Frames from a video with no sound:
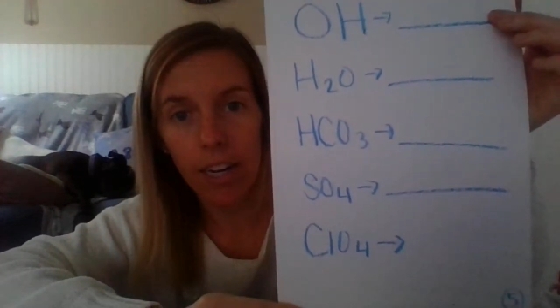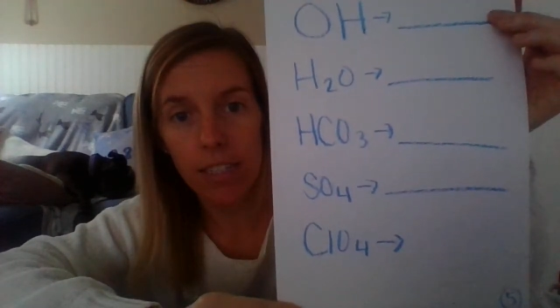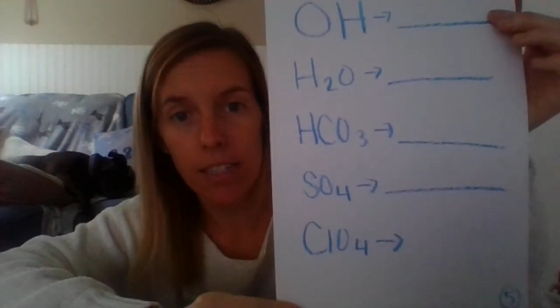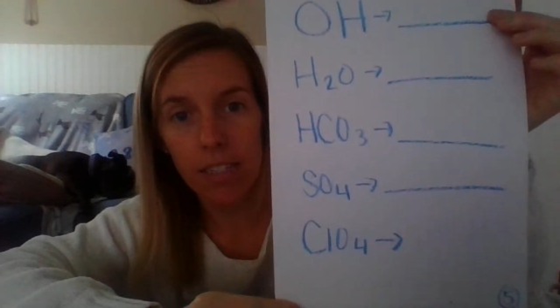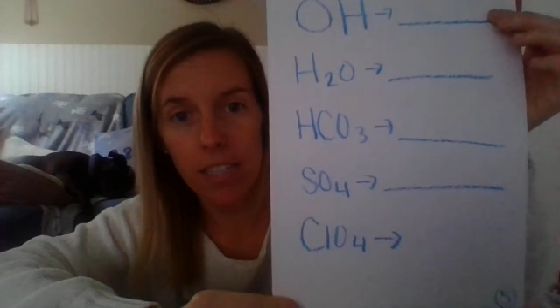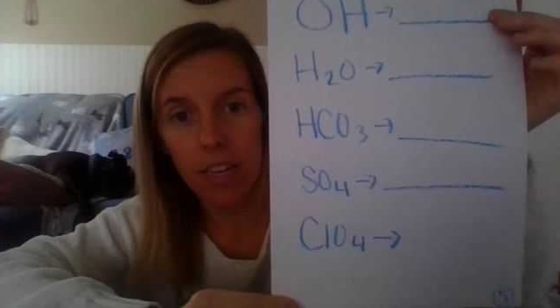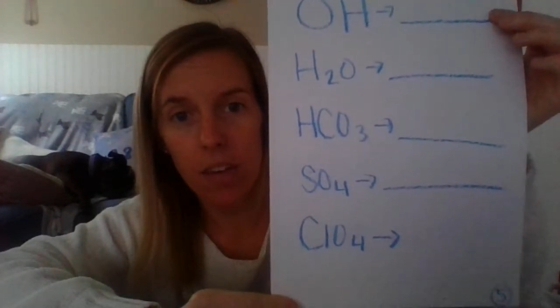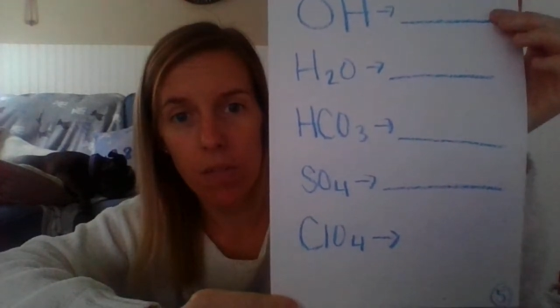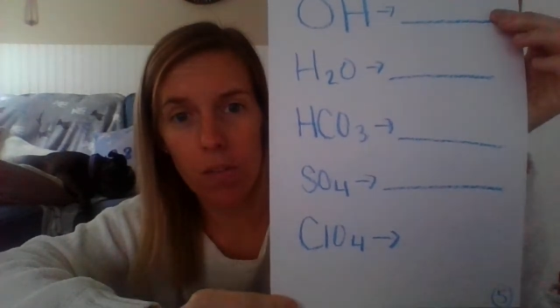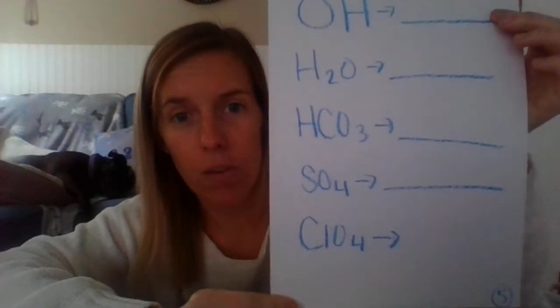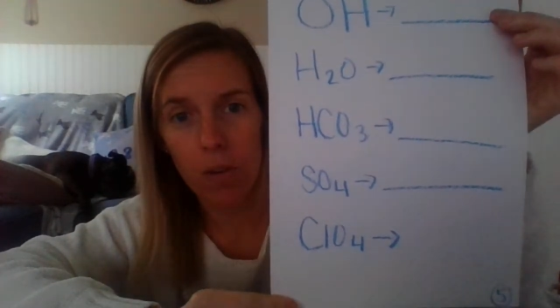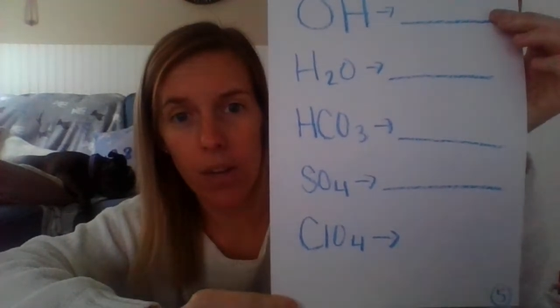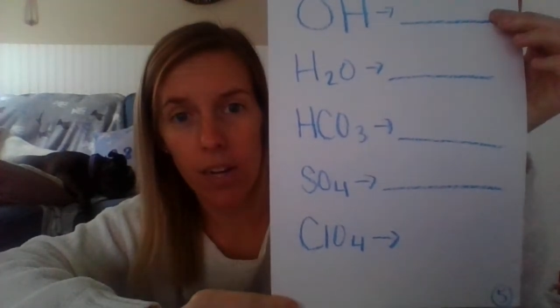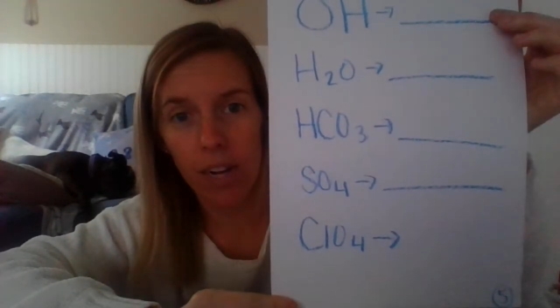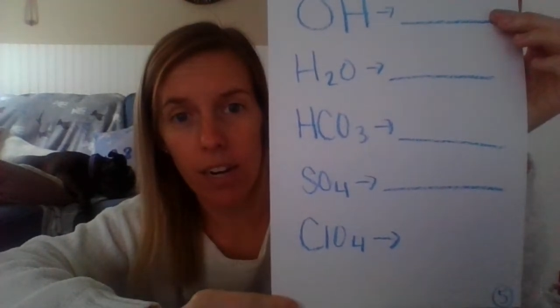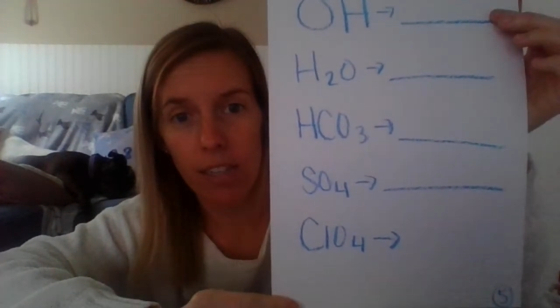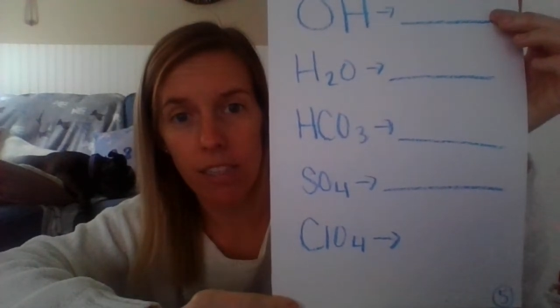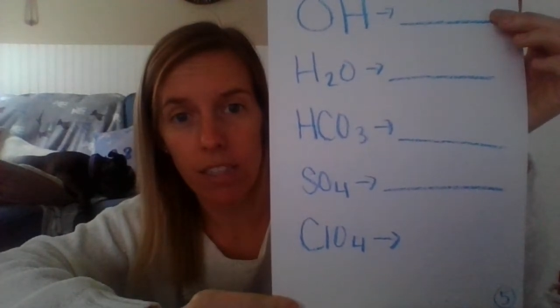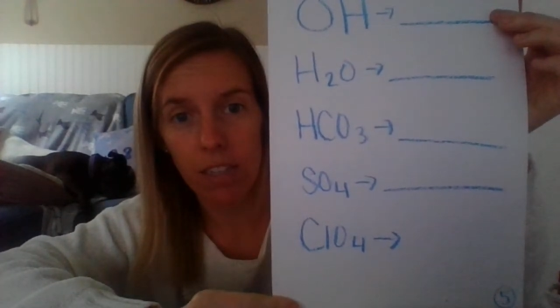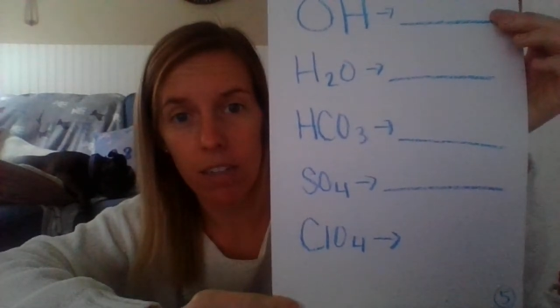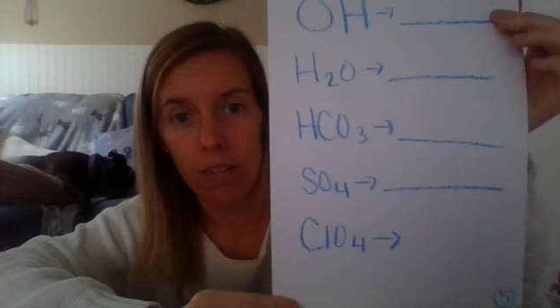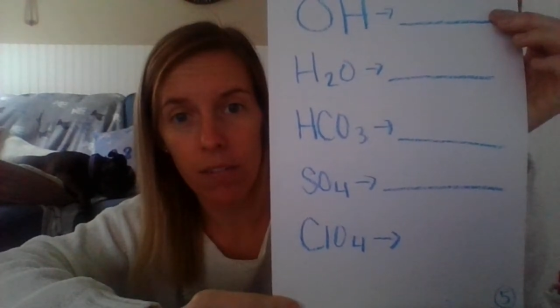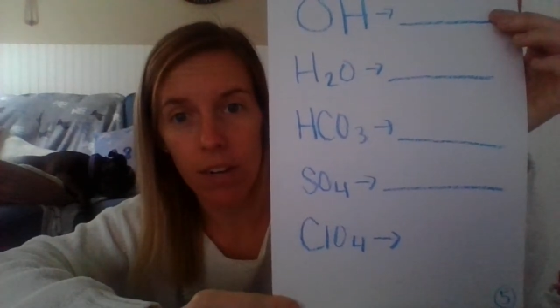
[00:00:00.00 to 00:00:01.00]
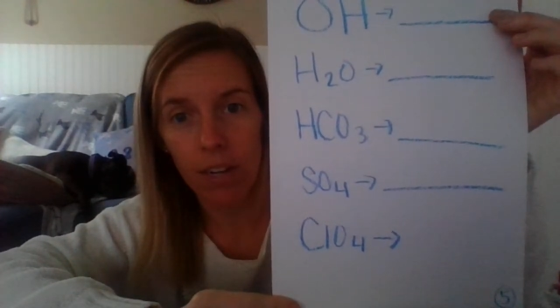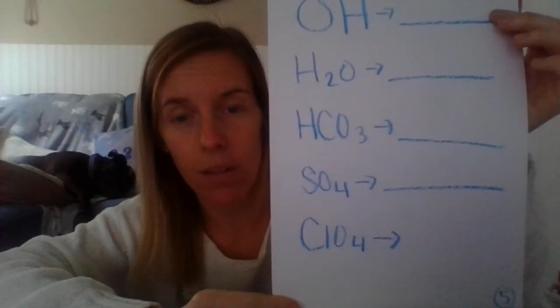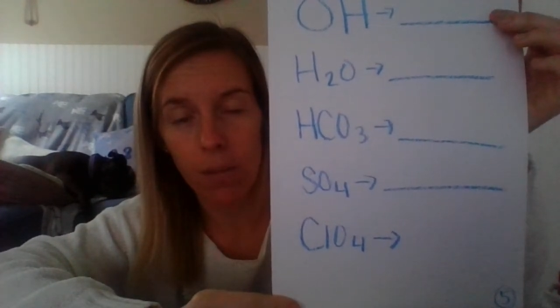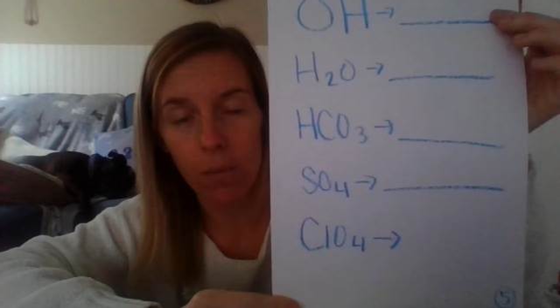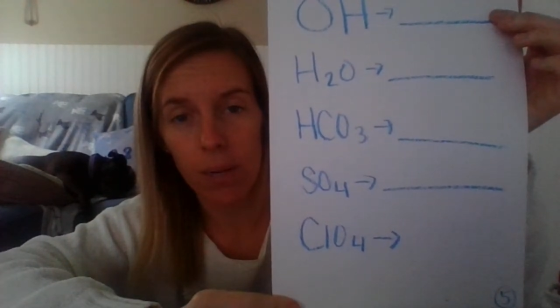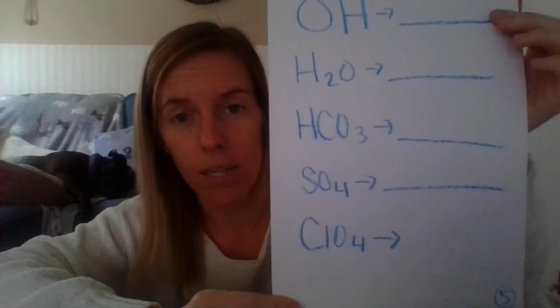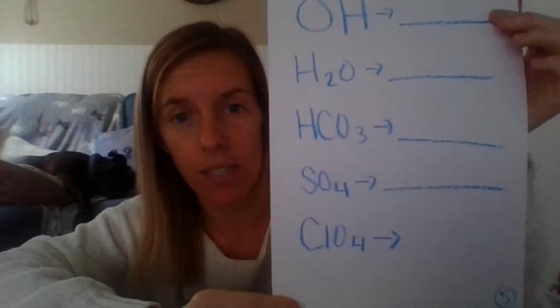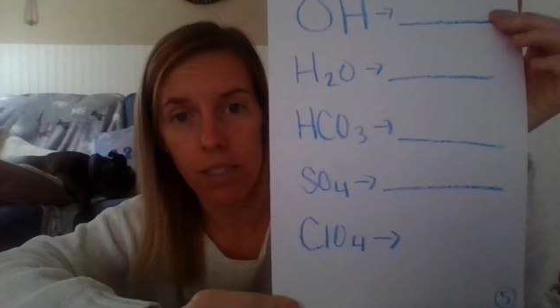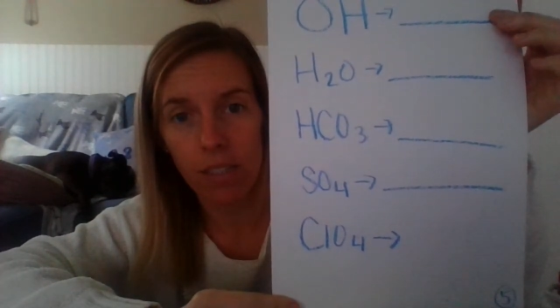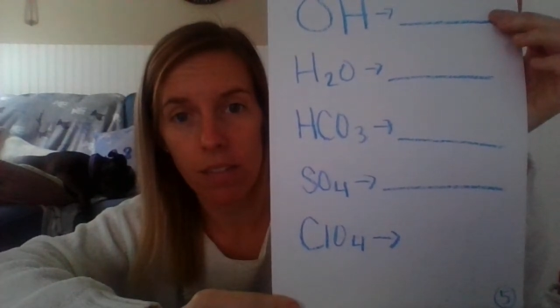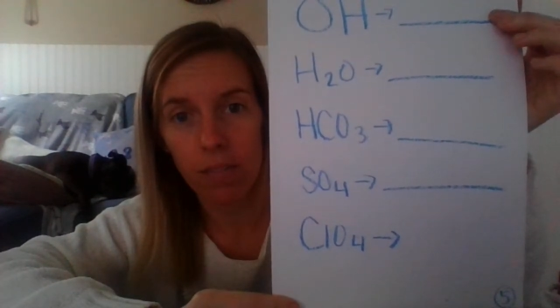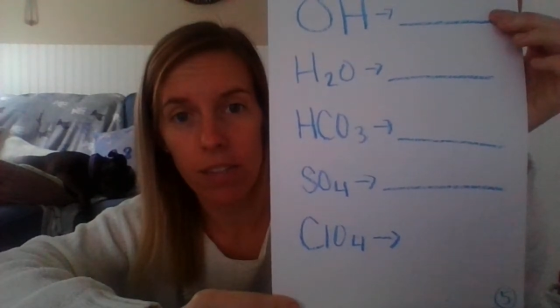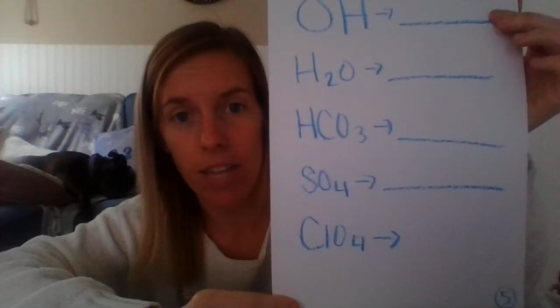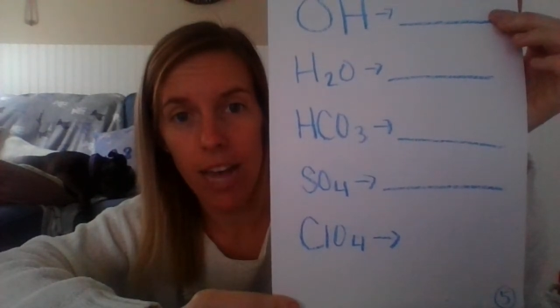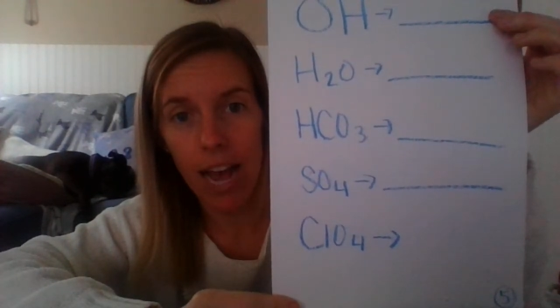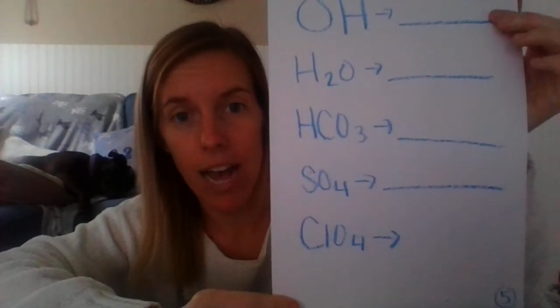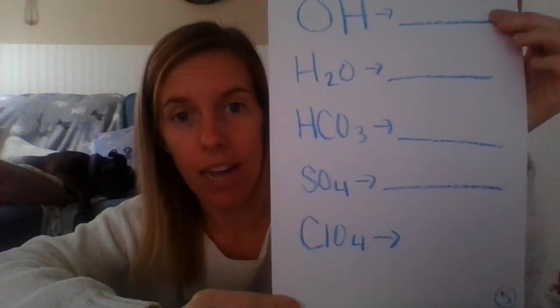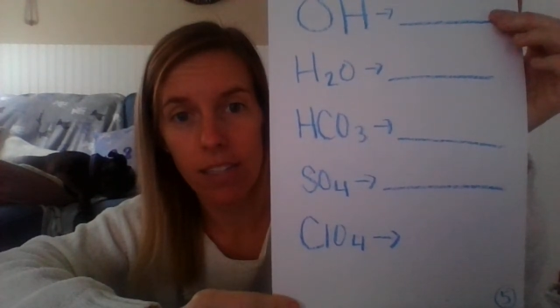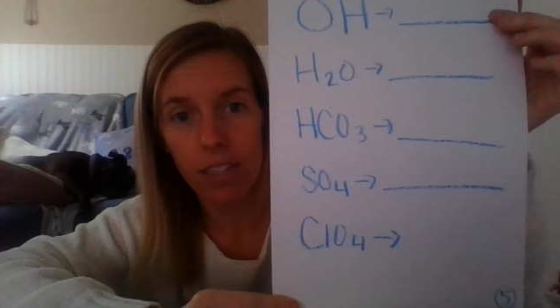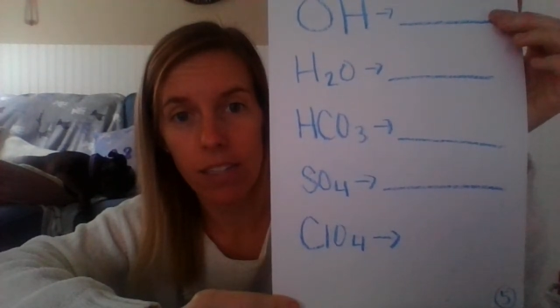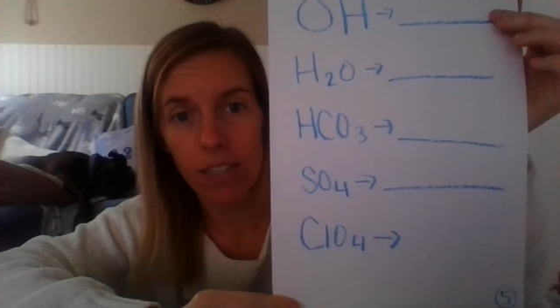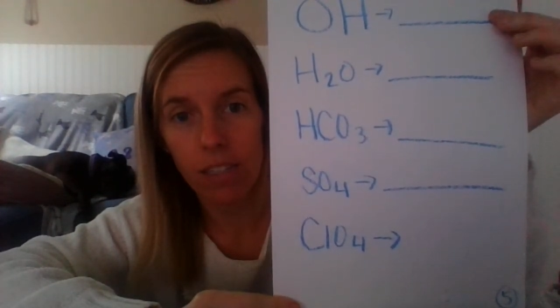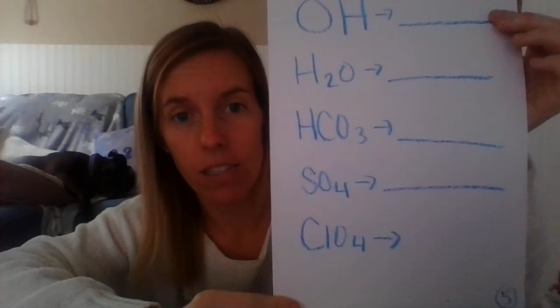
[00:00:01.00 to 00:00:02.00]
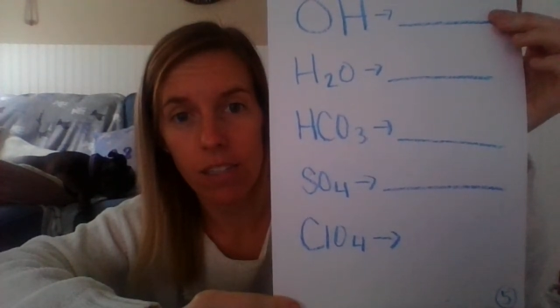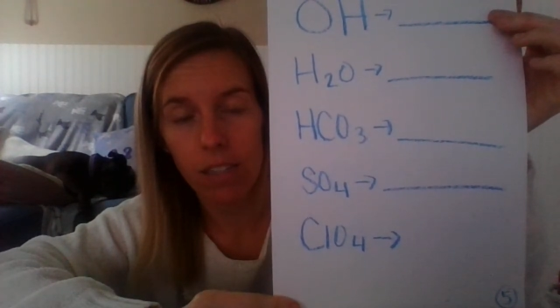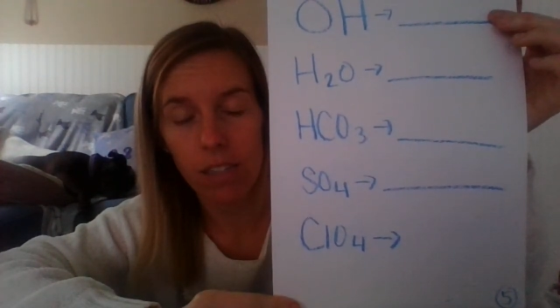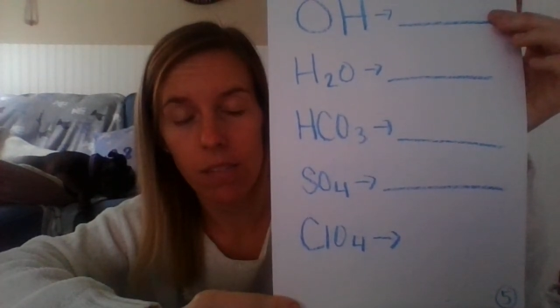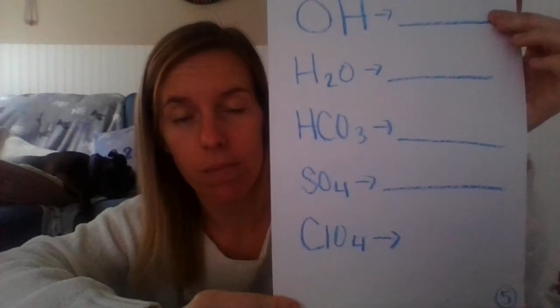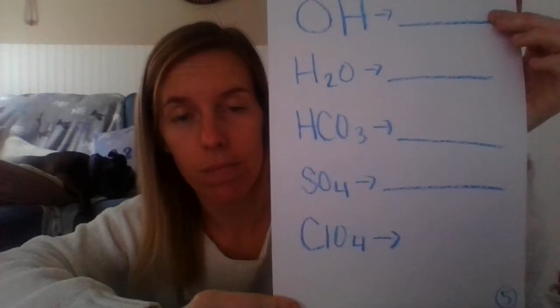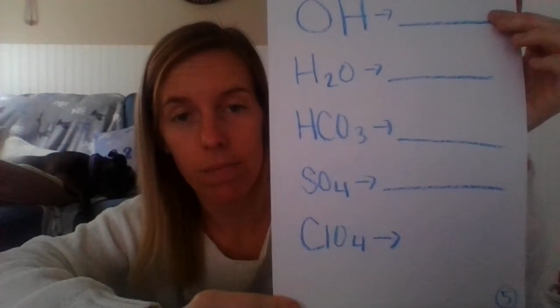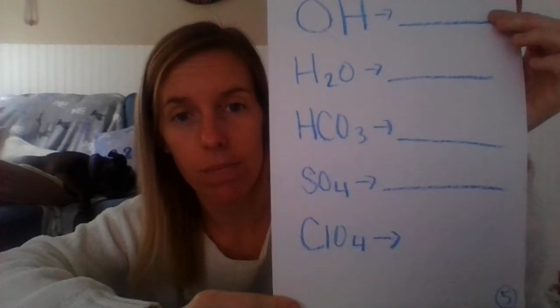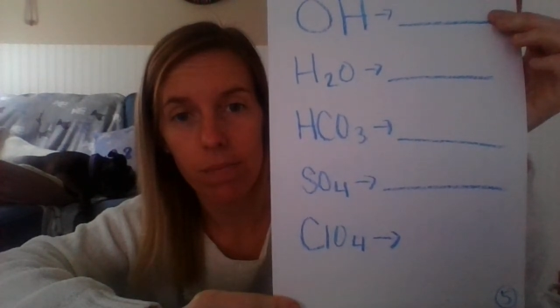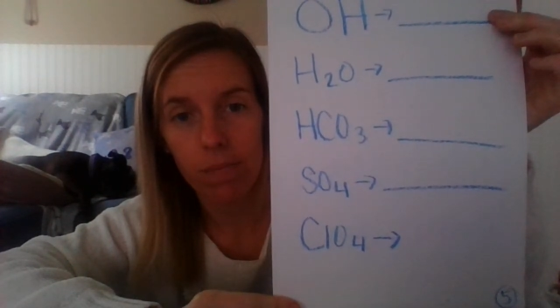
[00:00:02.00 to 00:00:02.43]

and see if you can identify the rest of the acids.